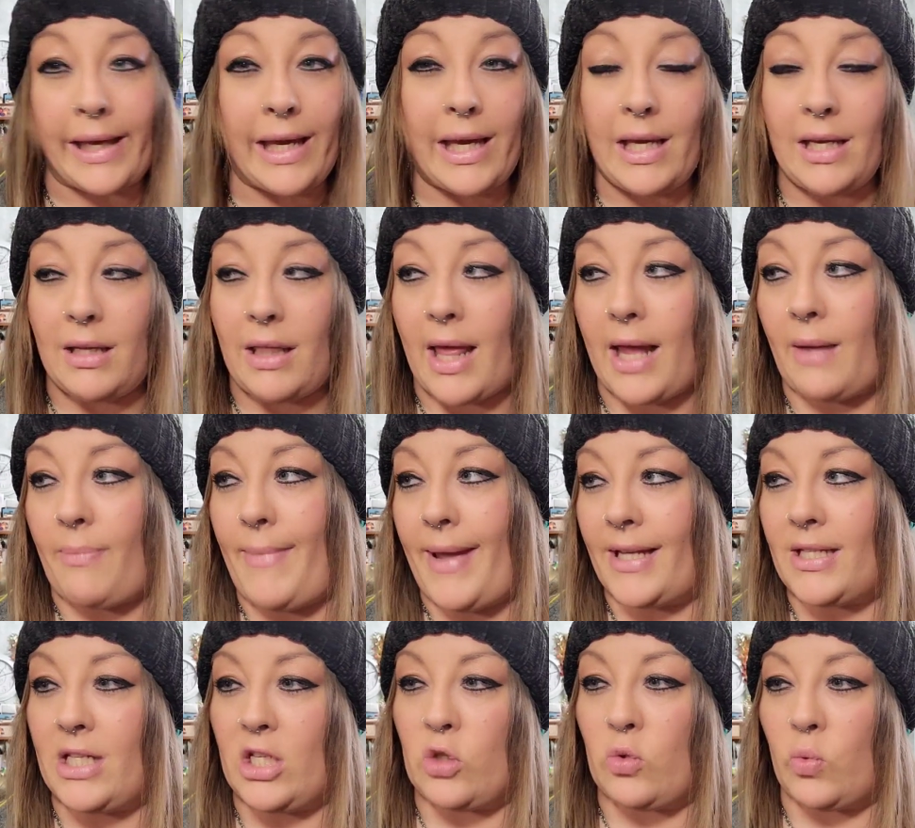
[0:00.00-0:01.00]
he like
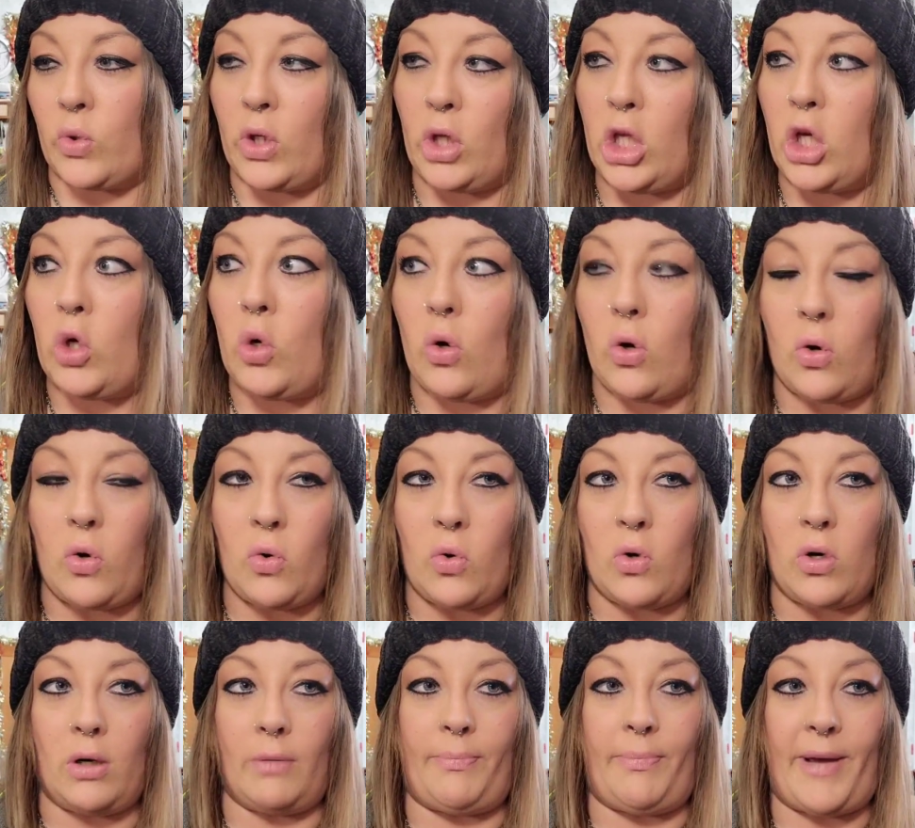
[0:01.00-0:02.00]
makes these really
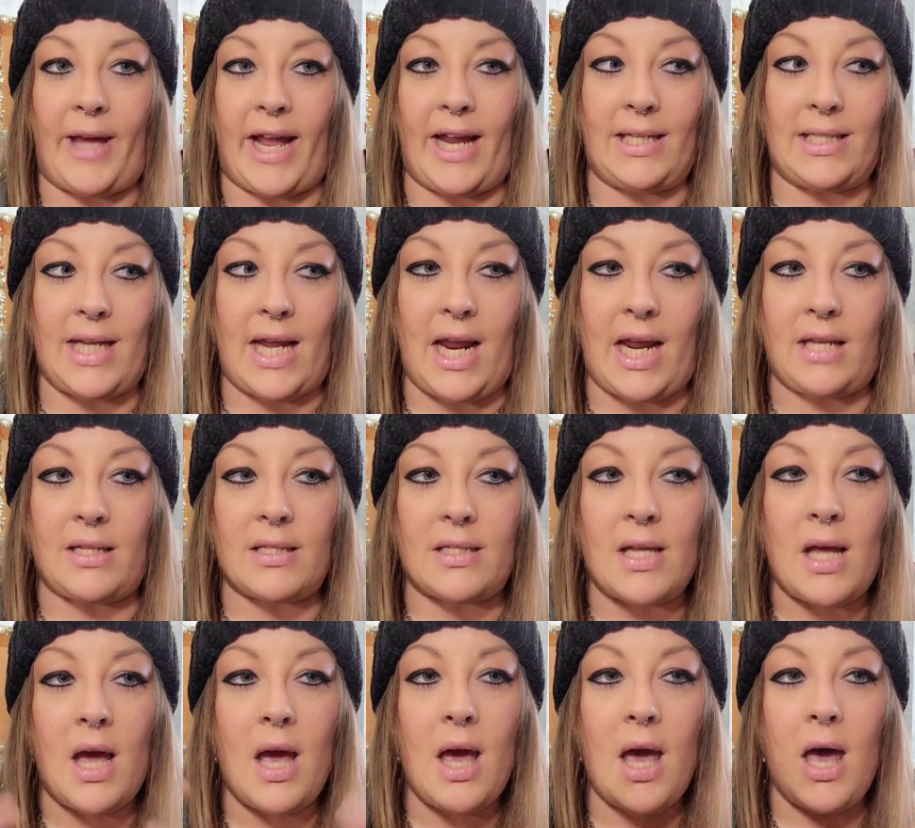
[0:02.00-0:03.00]
cool
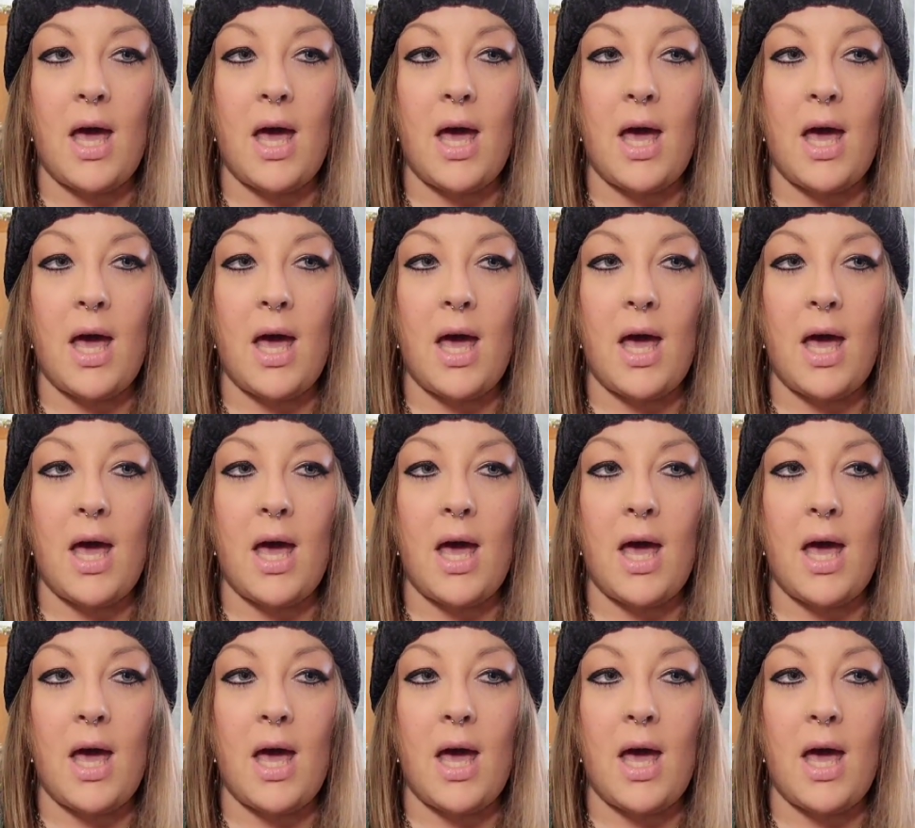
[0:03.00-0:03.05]
paintings